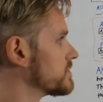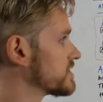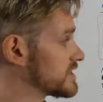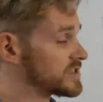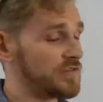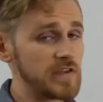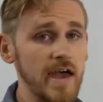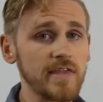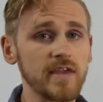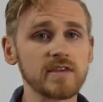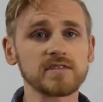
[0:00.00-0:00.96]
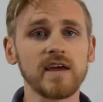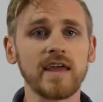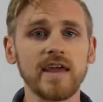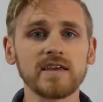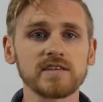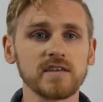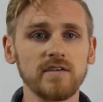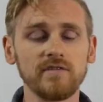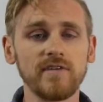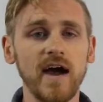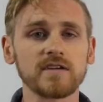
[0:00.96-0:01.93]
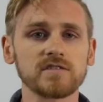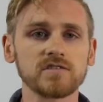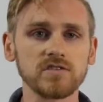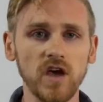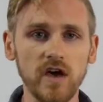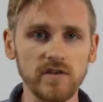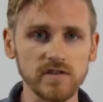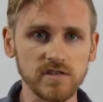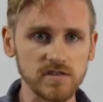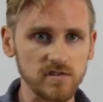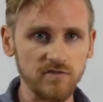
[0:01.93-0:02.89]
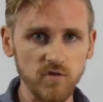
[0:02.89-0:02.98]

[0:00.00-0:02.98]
seem to forget, is that it isn't in fact a service. It's a